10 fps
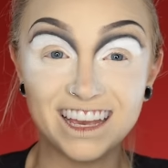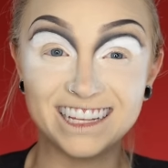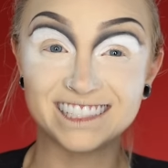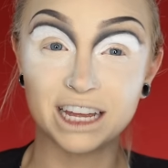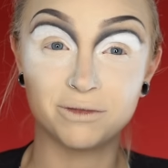
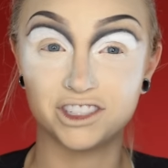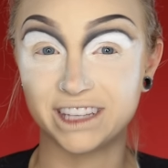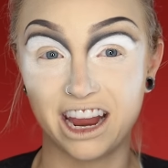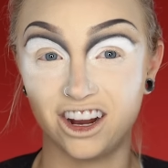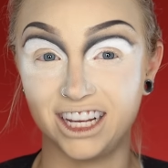It's time for
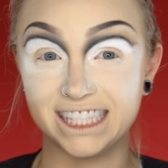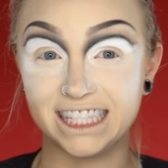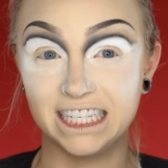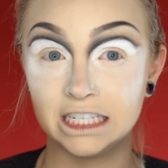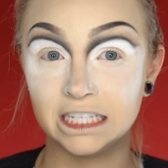
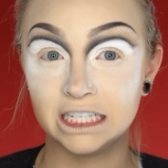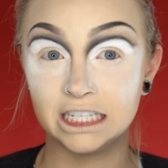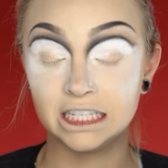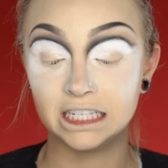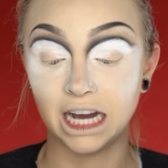scaries. What's
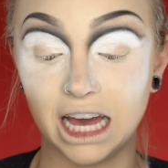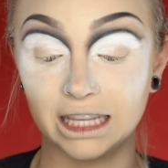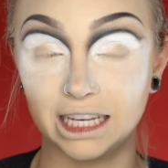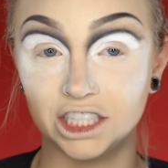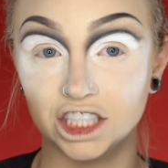scaries?
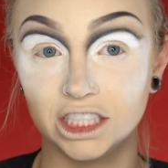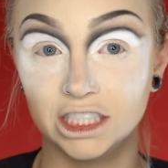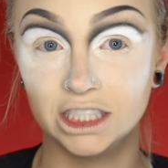Eyeliner.